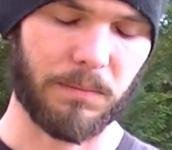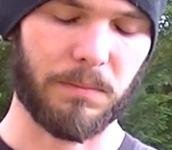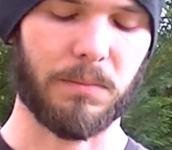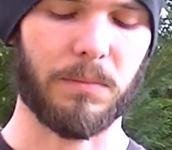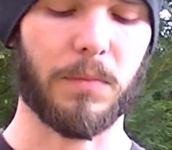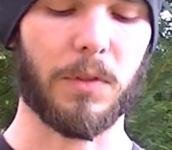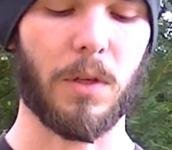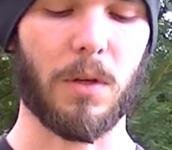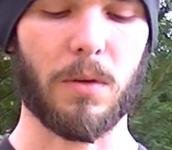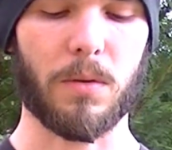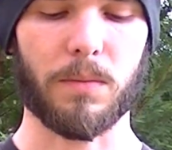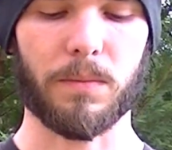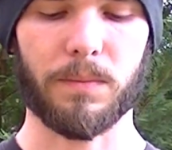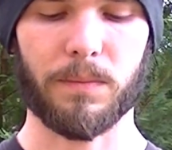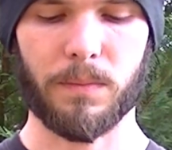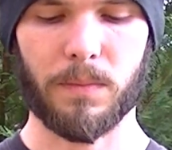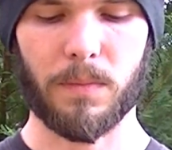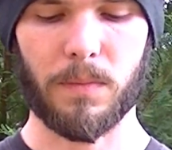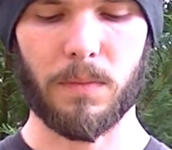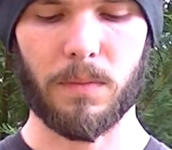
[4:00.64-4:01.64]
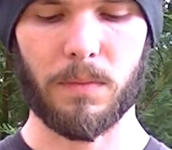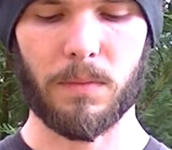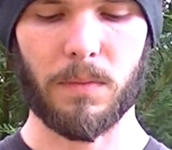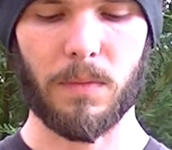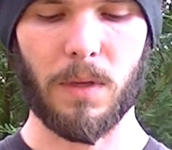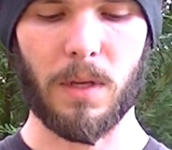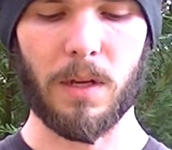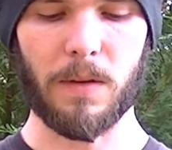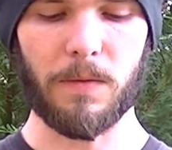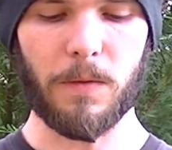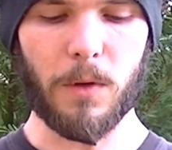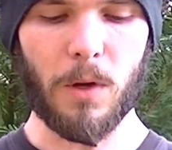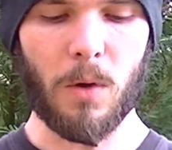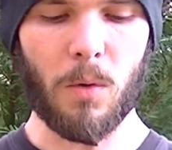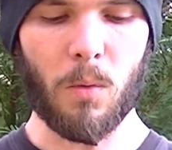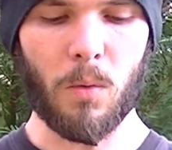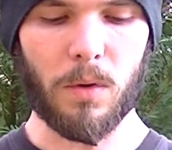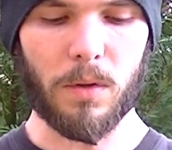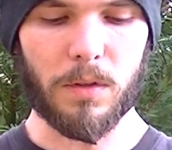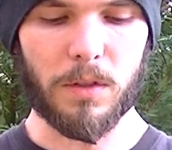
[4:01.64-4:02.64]
So, and if you
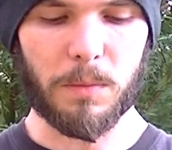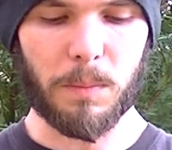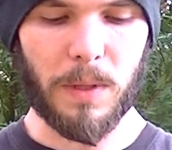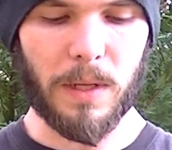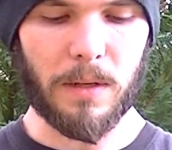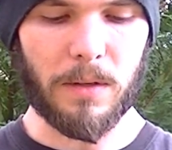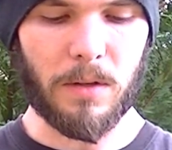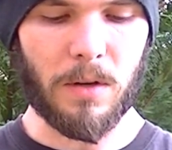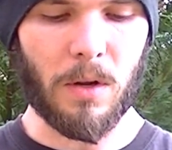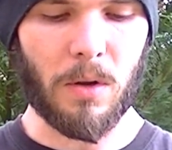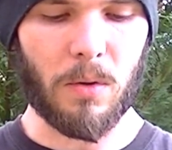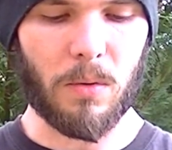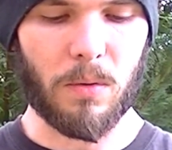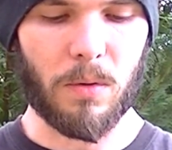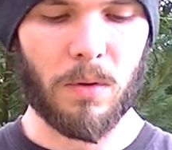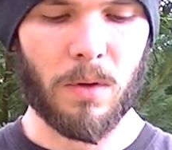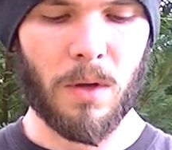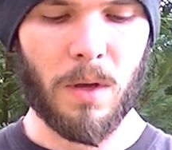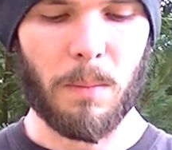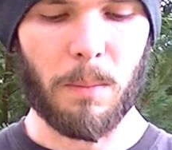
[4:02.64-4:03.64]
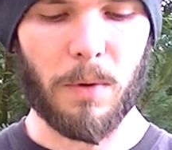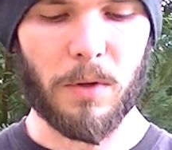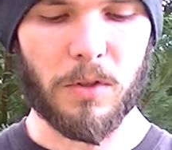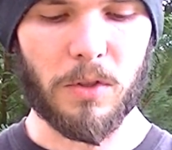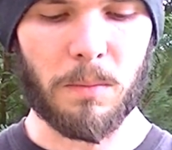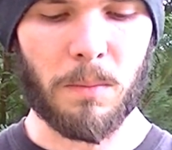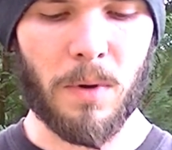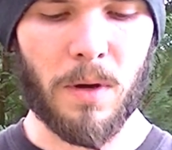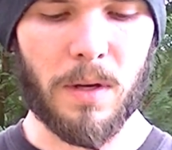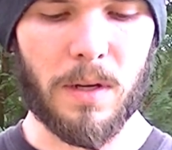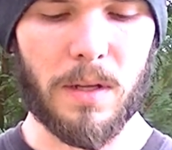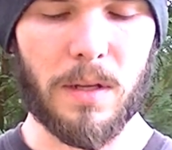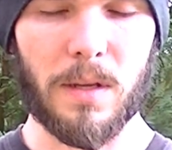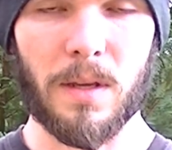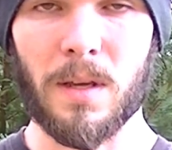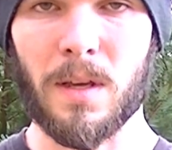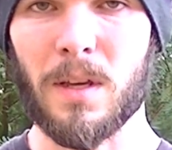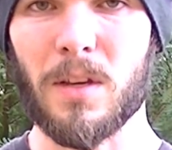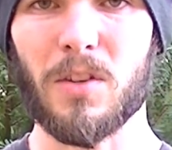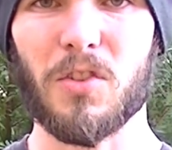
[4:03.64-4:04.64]
don't want to spend, you know, a bunch of money
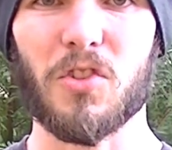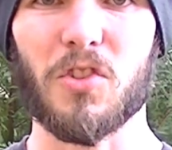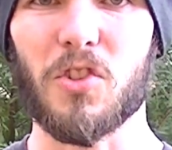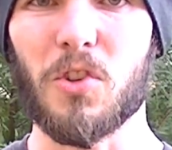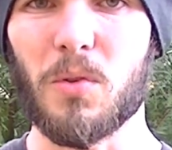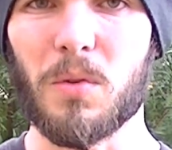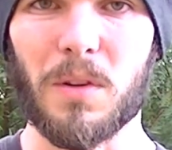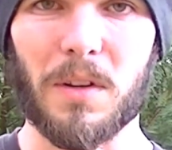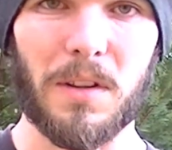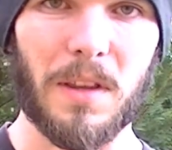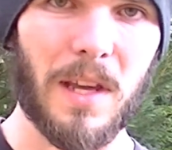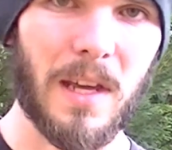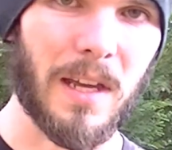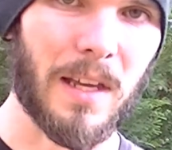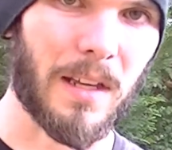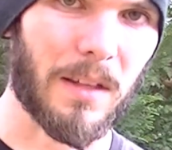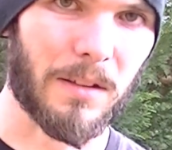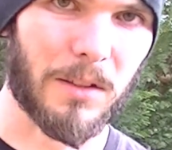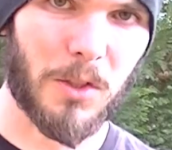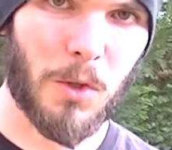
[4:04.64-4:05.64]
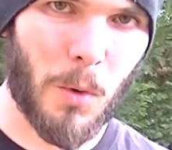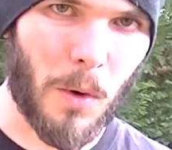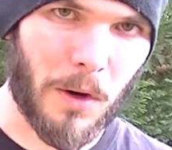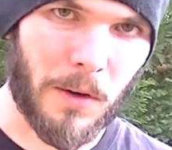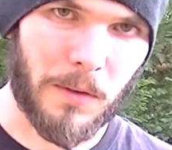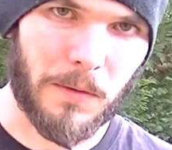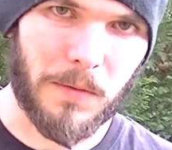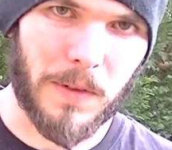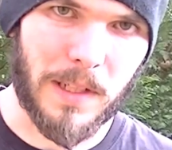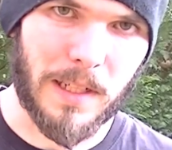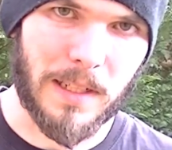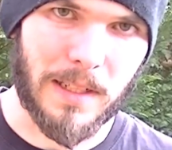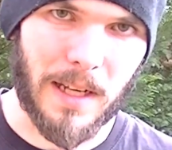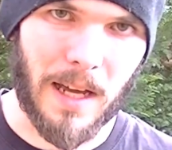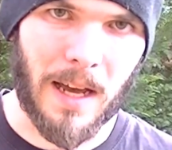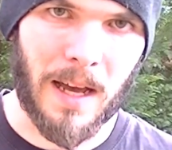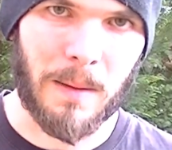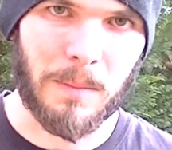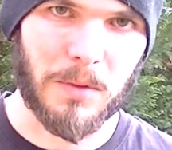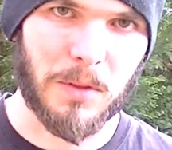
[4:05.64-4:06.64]
shooting a thing 250
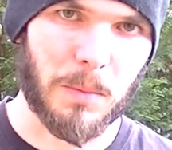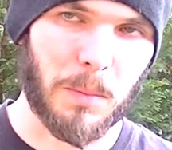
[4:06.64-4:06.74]
times to